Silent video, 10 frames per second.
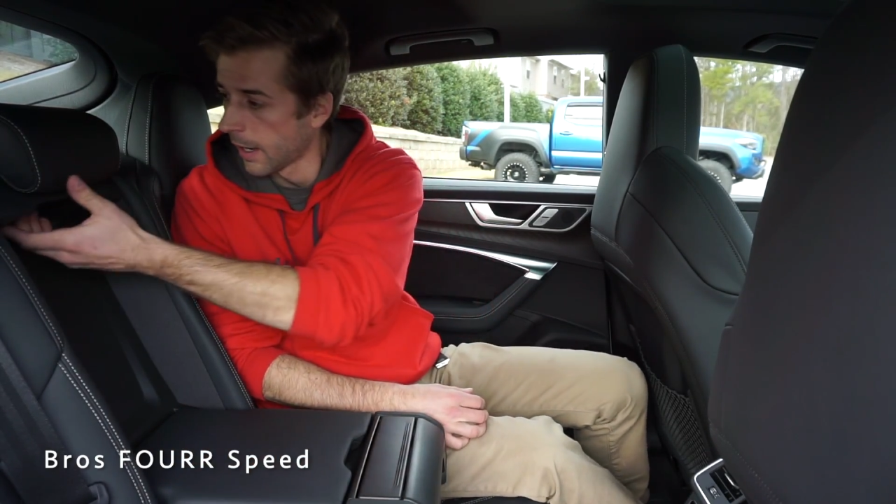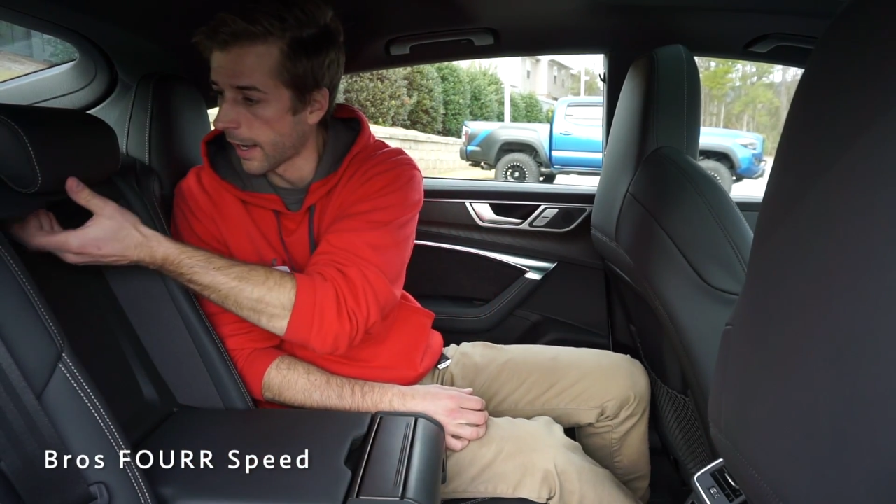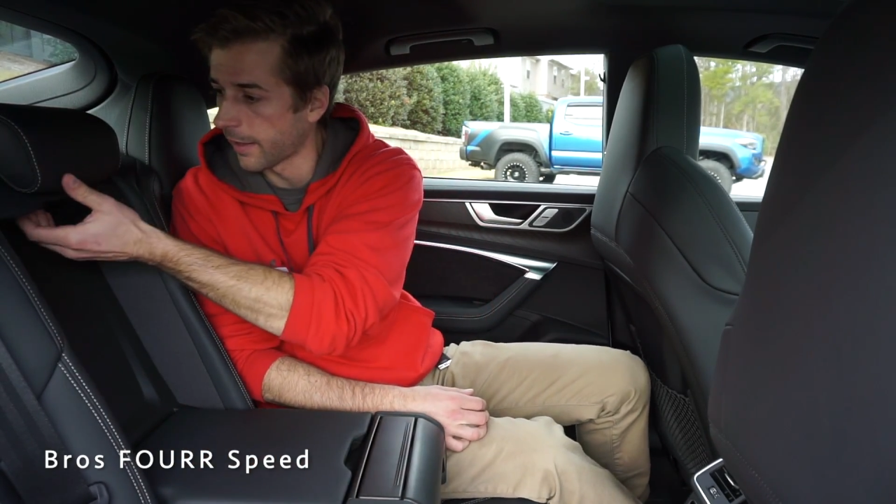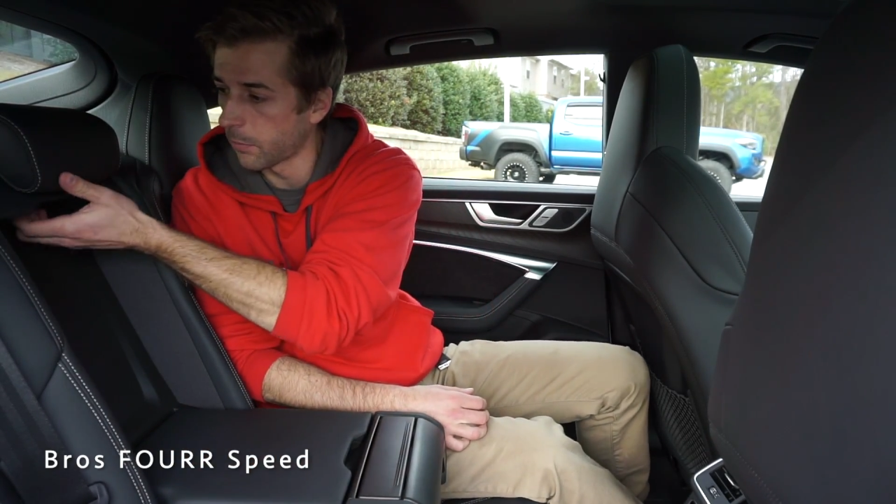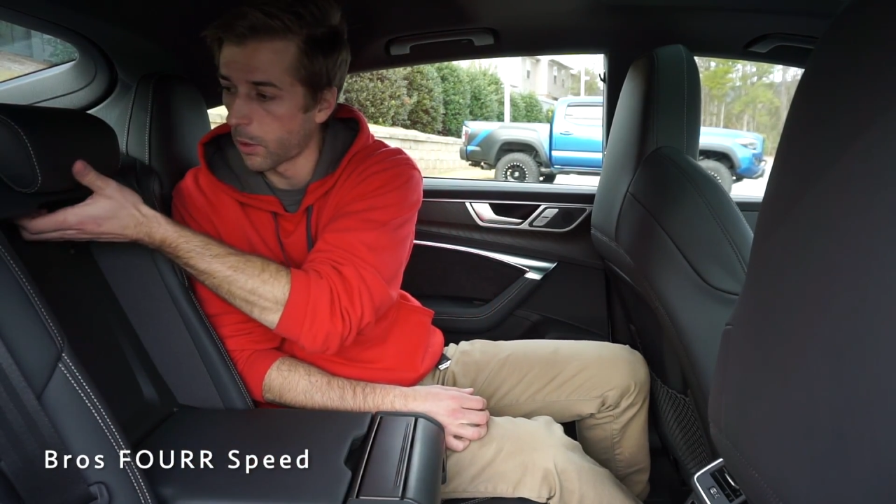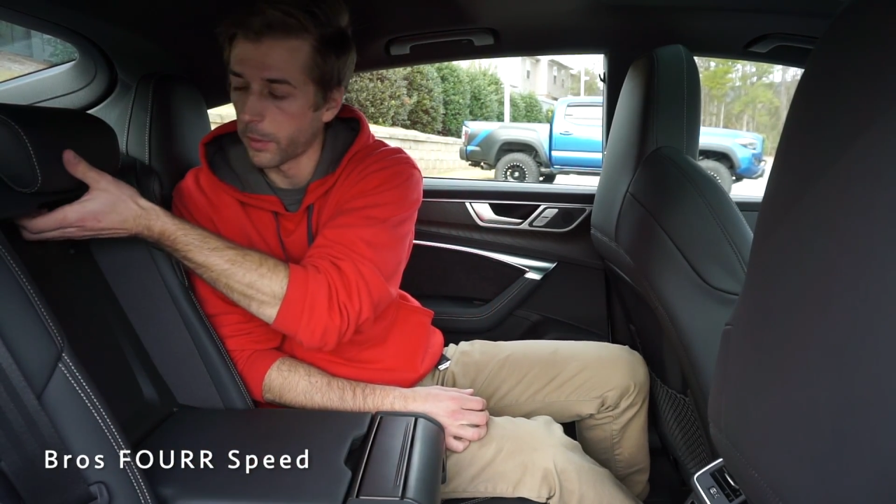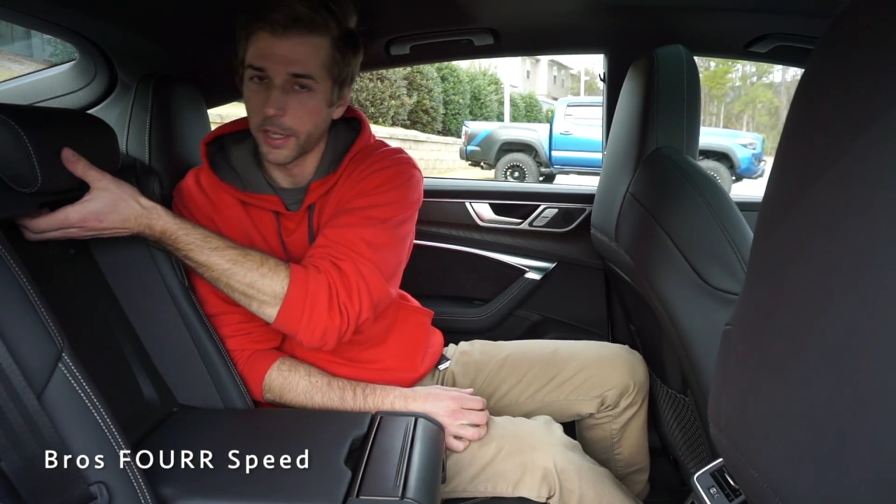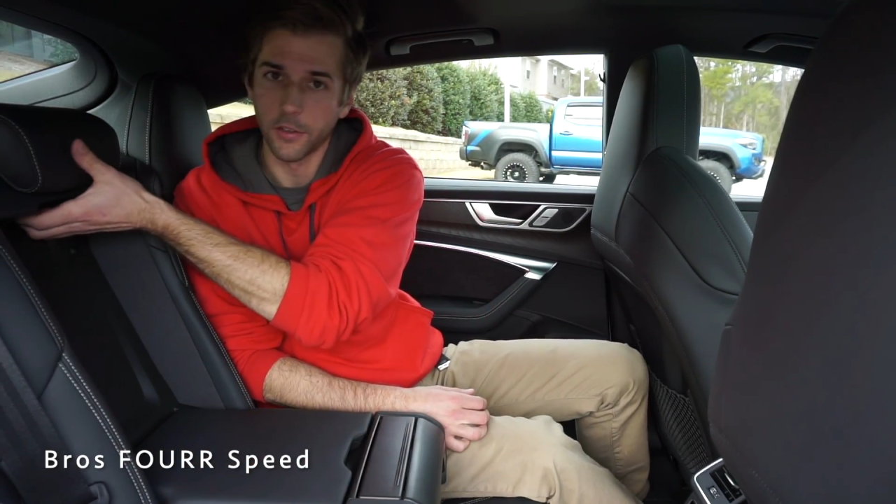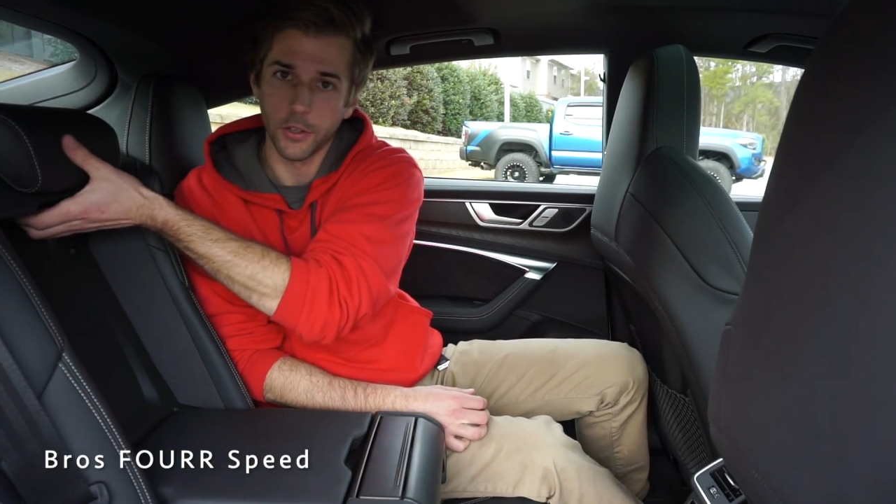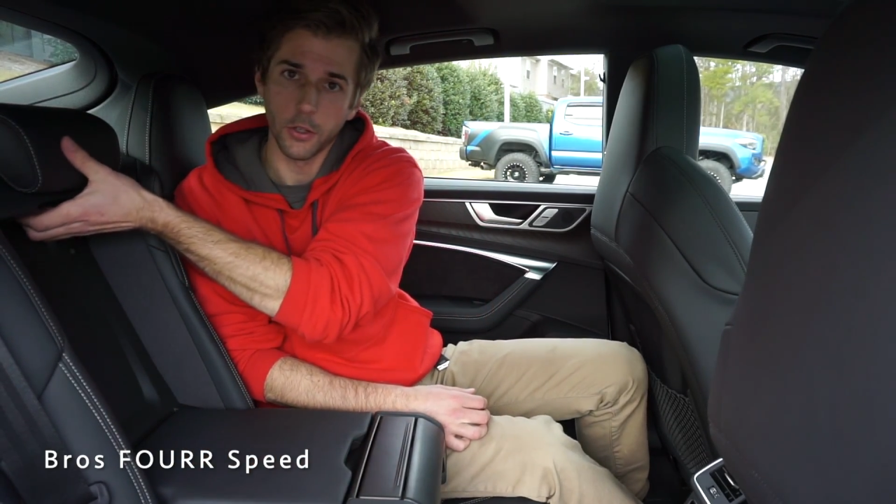And then what we
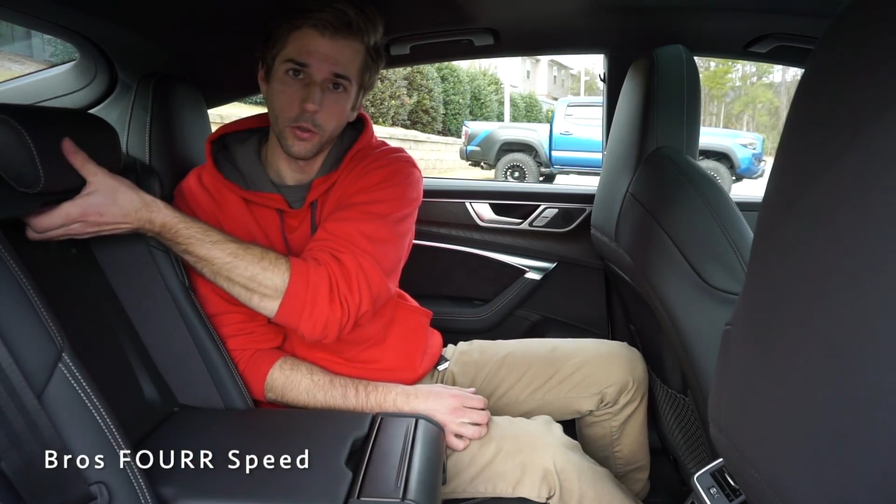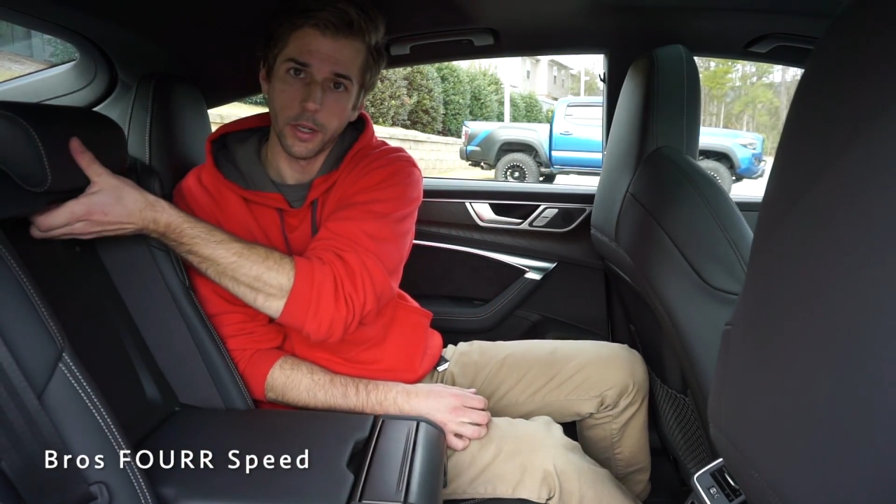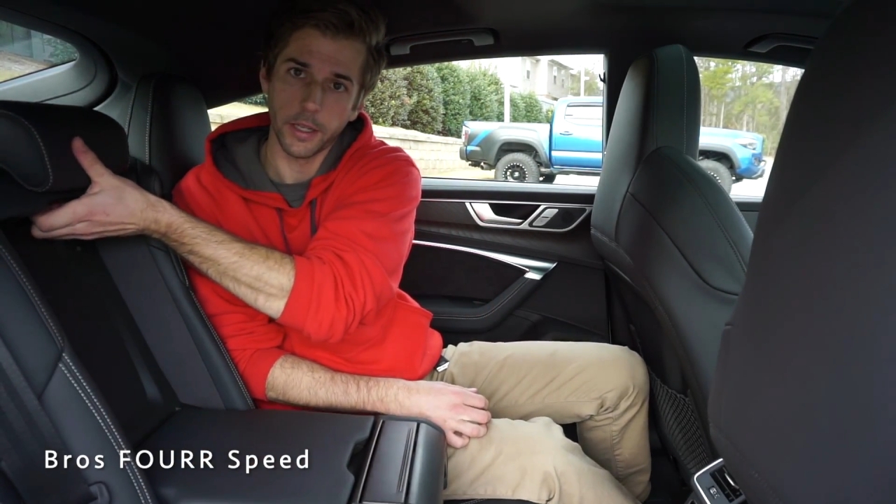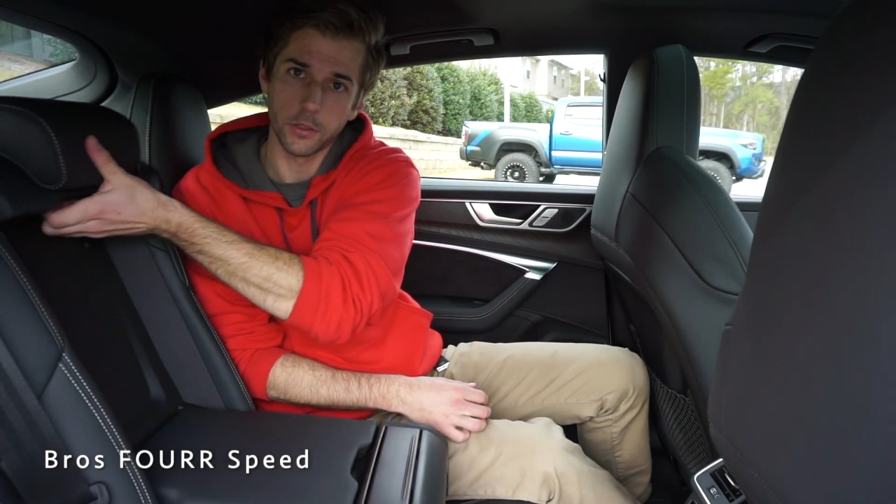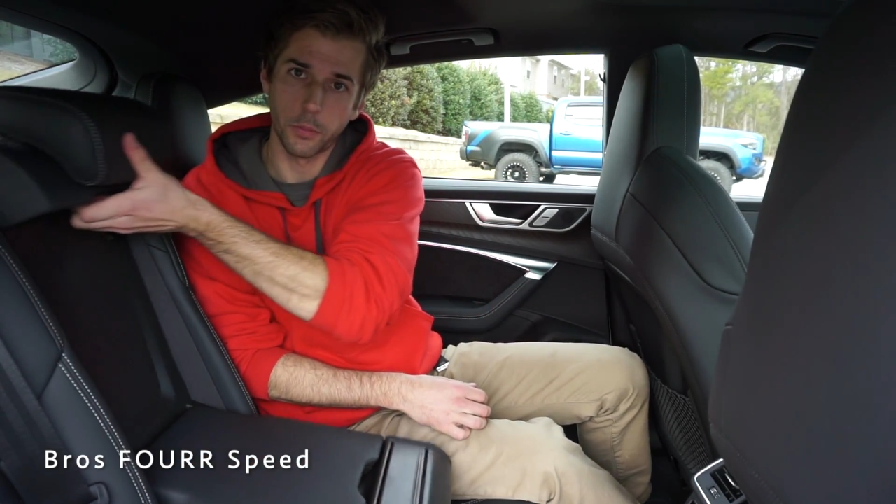can do is